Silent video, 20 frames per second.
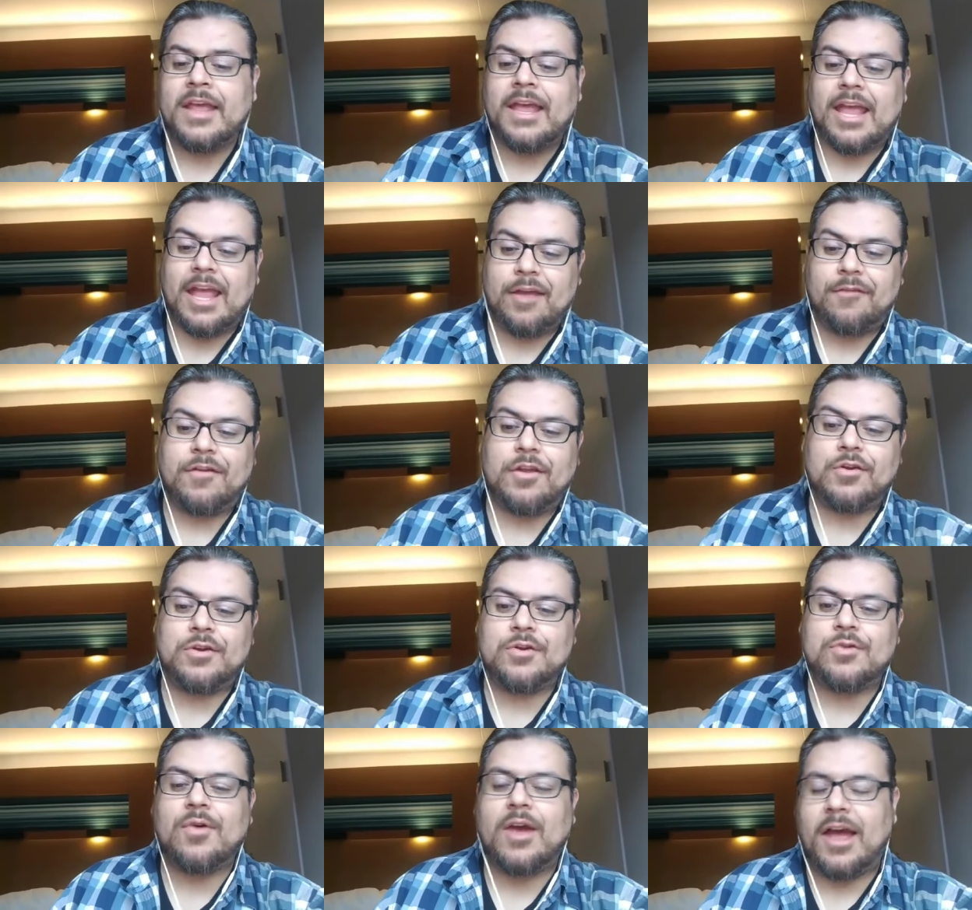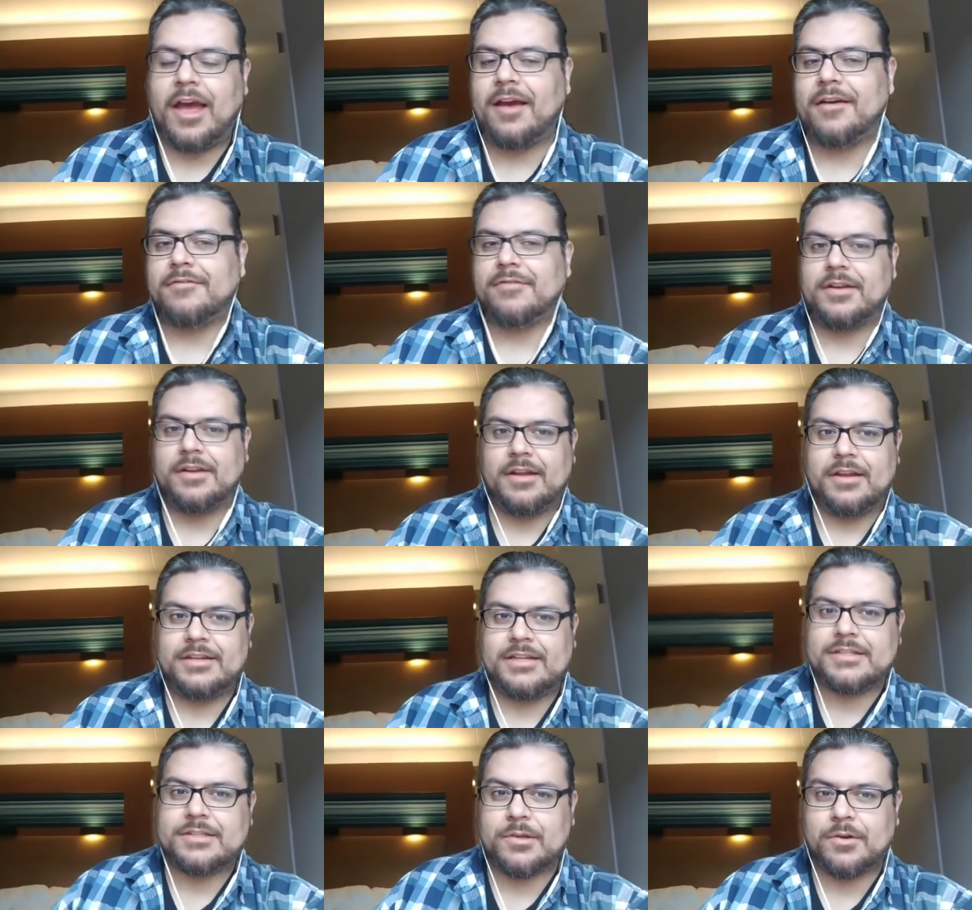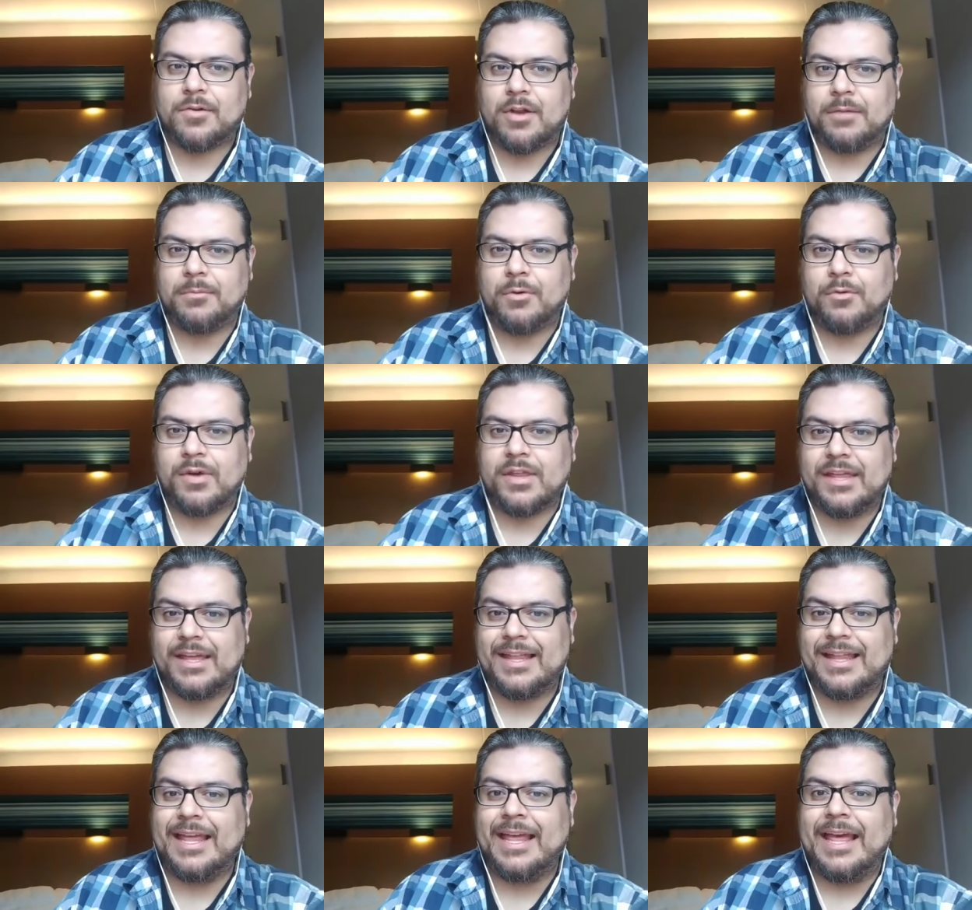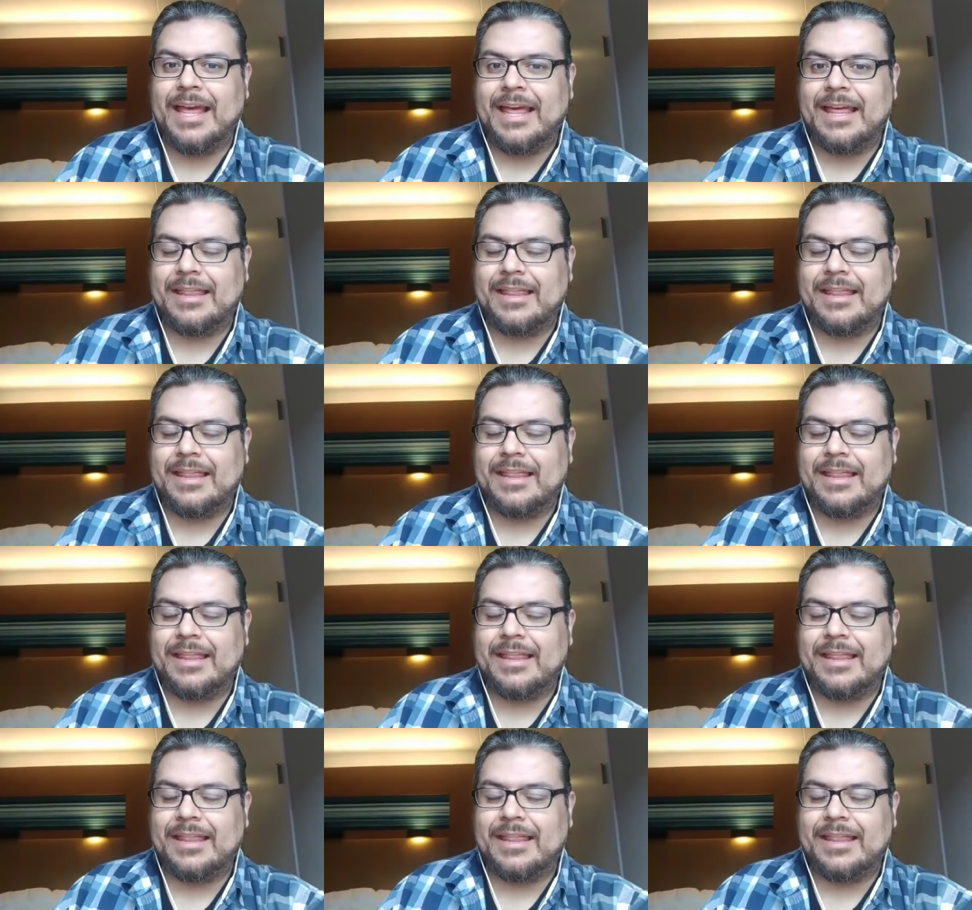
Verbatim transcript: if you do have a, a disagreement with it,